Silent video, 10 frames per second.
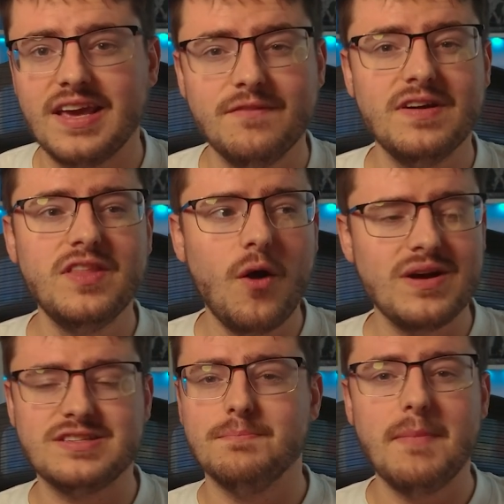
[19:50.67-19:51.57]
even though
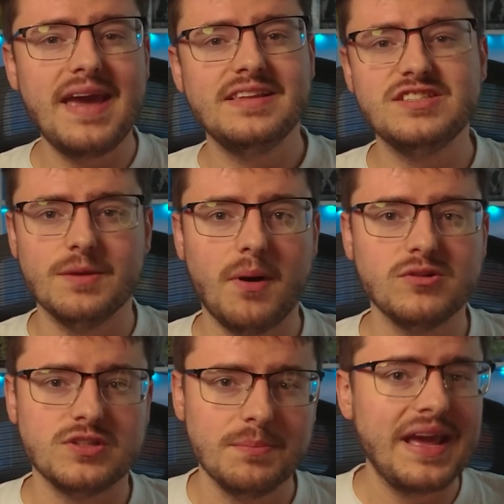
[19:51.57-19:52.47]
it's mainly
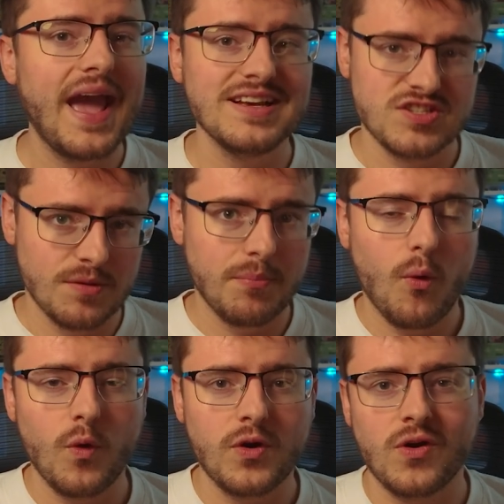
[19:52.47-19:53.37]
supposed to be a
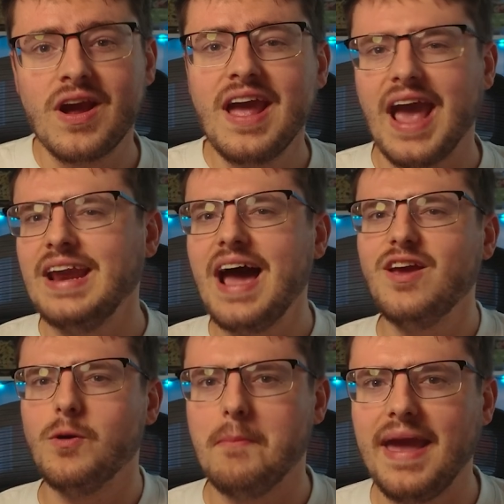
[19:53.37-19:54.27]
supporter and not
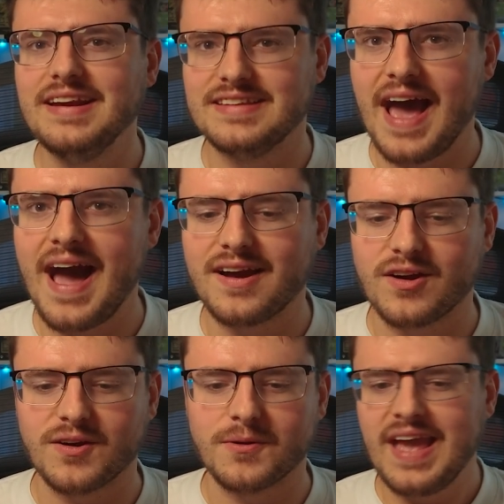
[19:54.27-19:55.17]
your main attacker.